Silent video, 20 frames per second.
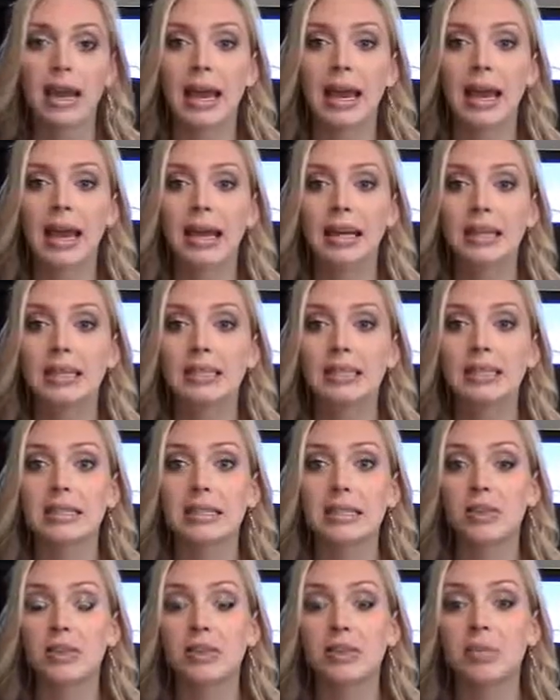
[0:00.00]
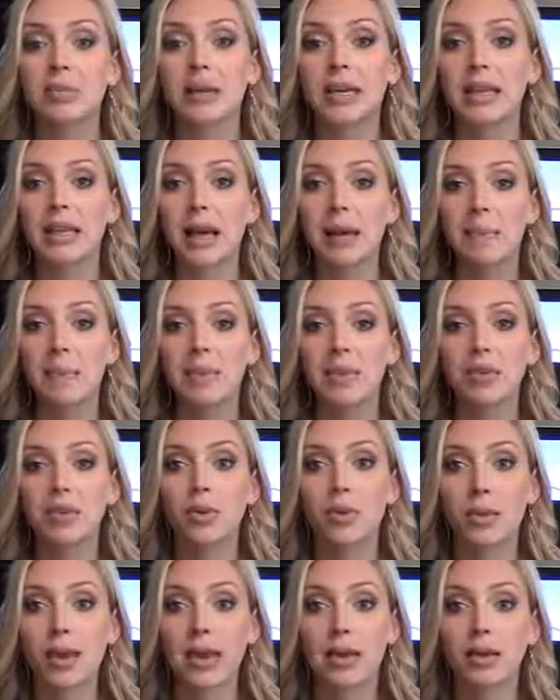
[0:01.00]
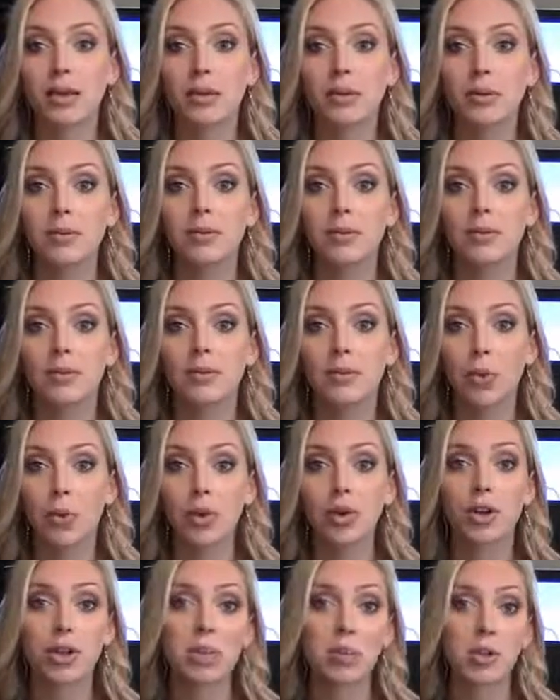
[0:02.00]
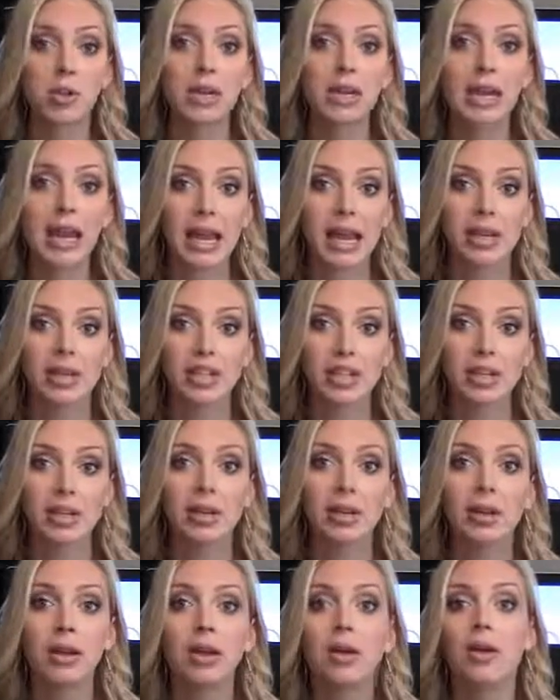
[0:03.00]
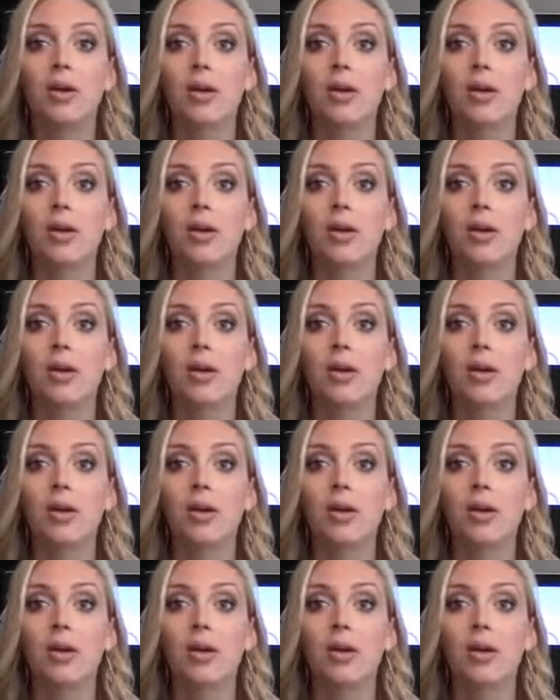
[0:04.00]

and they're going to be that middleman for communication